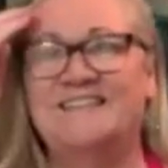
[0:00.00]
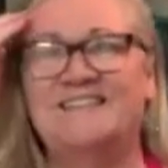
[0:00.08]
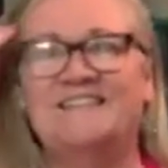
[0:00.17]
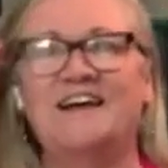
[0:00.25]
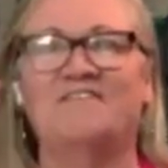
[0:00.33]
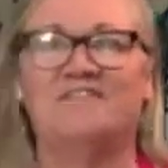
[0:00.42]

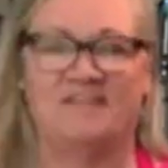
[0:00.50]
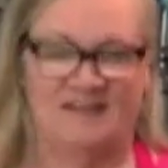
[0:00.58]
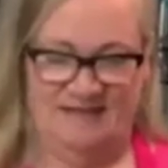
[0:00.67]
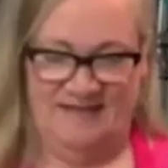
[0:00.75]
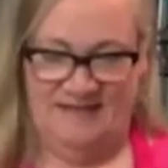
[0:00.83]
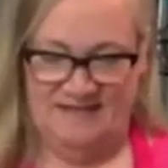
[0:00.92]

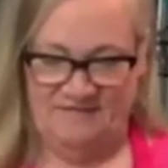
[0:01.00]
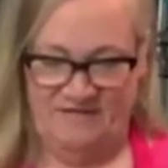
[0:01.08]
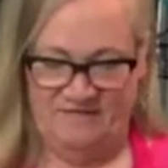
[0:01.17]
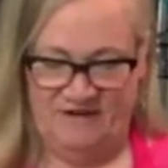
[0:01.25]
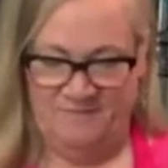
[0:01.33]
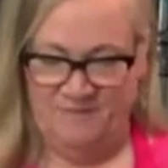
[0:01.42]
Definitely his
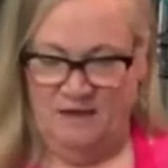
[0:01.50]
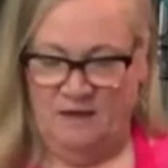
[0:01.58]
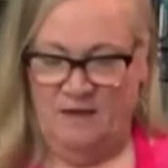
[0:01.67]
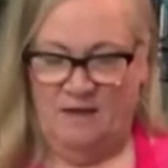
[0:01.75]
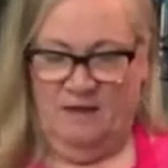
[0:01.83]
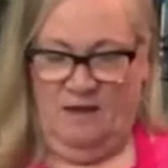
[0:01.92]
favorite.
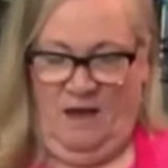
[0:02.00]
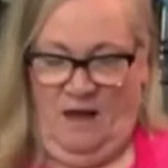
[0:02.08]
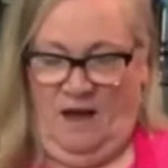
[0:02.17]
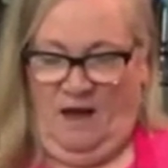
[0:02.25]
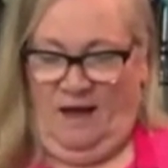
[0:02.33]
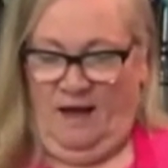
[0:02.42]

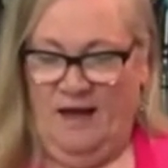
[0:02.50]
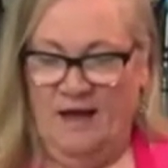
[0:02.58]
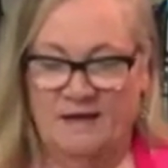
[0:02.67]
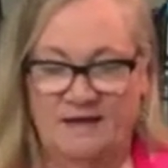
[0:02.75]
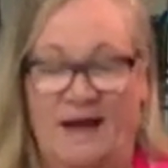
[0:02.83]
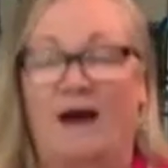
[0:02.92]

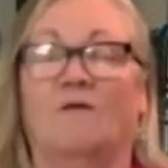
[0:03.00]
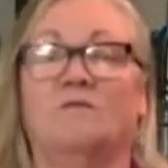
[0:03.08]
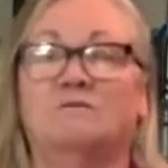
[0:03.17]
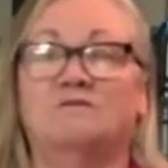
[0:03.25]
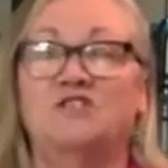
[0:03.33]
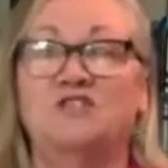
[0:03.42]
Now,
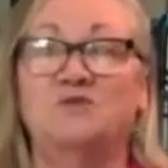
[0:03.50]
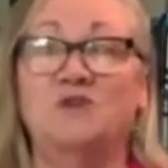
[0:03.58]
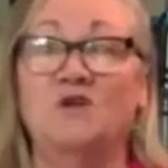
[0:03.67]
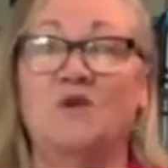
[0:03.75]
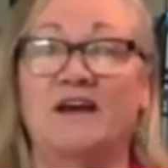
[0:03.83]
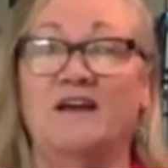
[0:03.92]
just
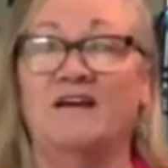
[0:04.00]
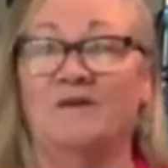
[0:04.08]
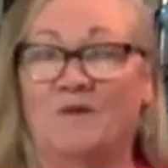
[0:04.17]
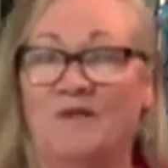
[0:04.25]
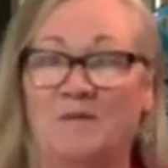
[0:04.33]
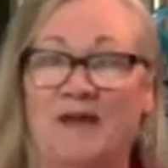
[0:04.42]
real quick,
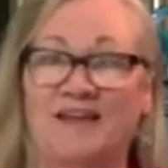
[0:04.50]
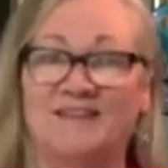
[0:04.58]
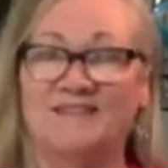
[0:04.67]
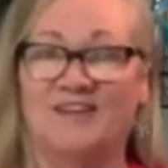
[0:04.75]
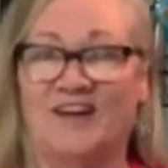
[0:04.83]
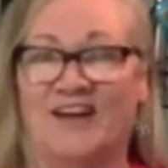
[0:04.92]
while the
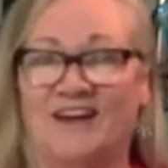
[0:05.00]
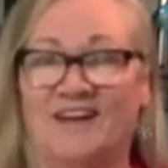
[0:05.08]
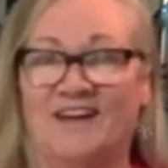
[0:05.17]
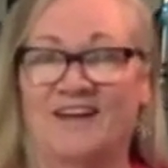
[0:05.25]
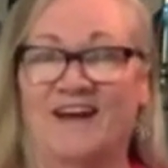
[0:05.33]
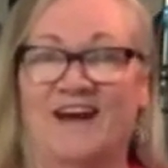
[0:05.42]
bacon's
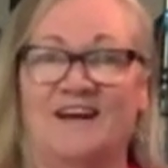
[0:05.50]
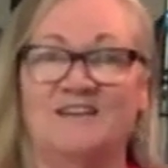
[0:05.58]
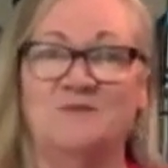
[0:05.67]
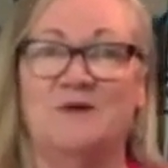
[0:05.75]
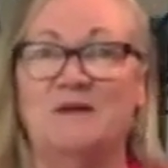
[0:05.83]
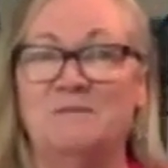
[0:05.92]
cooking, I
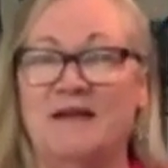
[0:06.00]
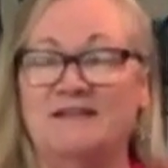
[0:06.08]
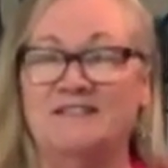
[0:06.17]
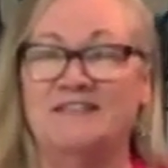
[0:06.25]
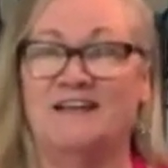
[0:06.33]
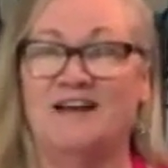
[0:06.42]
just want to
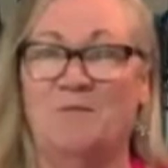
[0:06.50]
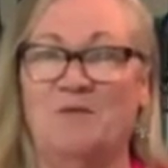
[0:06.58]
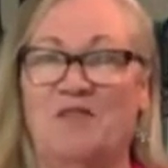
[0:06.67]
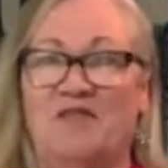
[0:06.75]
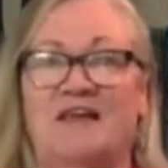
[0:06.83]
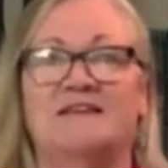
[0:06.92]
mention a
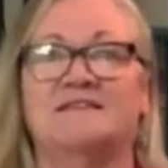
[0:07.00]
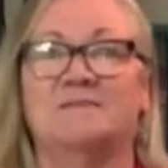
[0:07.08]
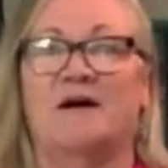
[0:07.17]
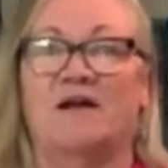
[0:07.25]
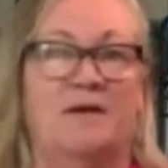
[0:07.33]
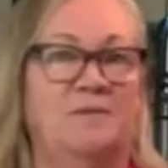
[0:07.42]
couple things
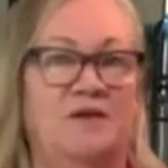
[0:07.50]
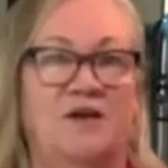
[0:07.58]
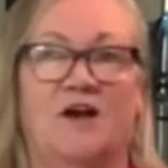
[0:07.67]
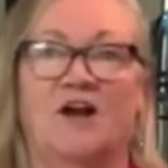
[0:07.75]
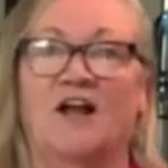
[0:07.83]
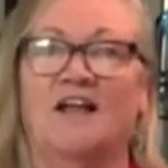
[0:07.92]
about
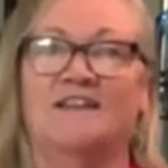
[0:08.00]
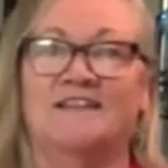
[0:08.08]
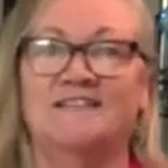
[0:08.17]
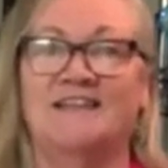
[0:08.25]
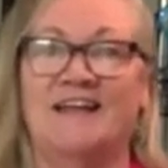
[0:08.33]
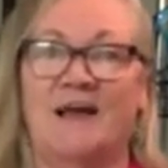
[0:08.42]
Epicure.
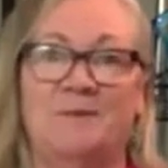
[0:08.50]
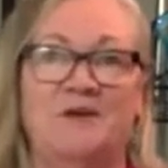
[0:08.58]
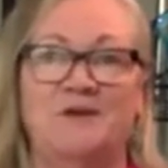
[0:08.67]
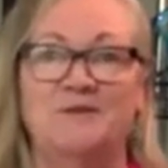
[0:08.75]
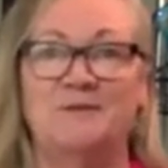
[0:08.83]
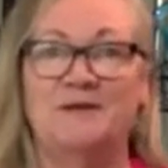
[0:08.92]
Listen,
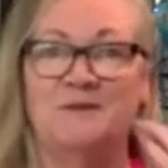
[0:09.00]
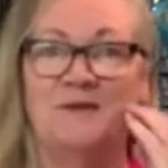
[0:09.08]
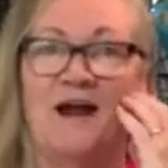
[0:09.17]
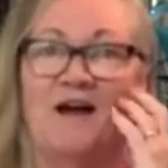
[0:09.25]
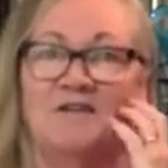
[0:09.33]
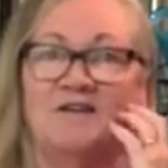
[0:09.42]
Epicure's been
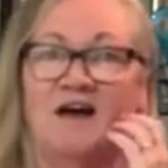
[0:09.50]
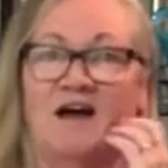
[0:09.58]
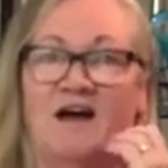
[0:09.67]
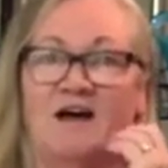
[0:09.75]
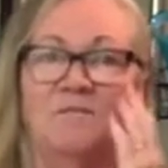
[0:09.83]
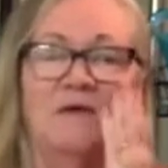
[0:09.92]
around.
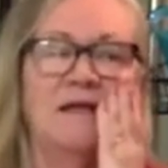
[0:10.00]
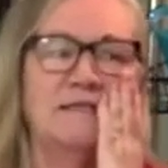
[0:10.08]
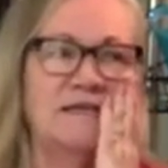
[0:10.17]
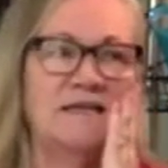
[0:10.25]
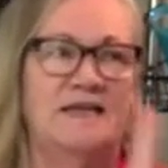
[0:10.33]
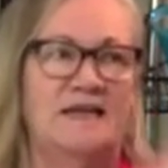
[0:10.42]

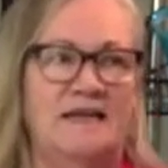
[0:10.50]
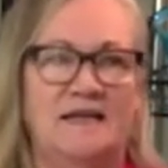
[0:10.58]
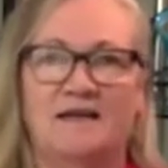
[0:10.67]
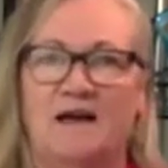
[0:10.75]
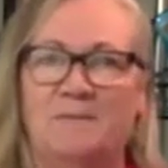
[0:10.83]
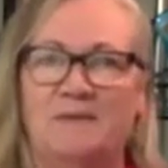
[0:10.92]
It's a
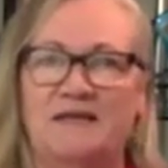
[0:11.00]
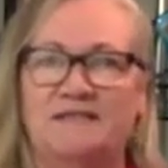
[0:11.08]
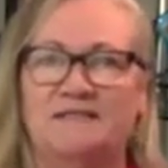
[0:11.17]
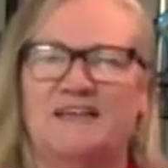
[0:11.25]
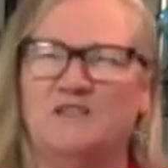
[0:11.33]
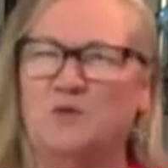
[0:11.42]
Canadian company.
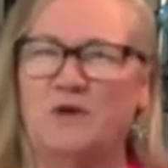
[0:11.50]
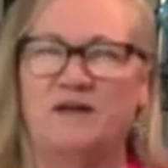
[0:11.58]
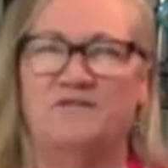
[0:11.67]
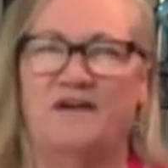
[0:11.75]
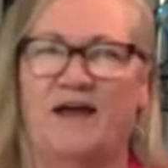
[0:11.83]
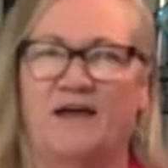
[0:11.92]
It's like
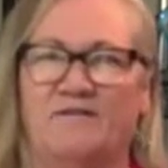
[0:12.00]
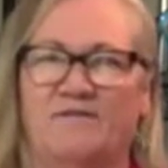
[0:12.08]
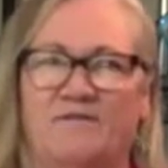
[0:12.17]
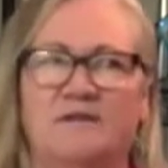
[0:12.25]
25.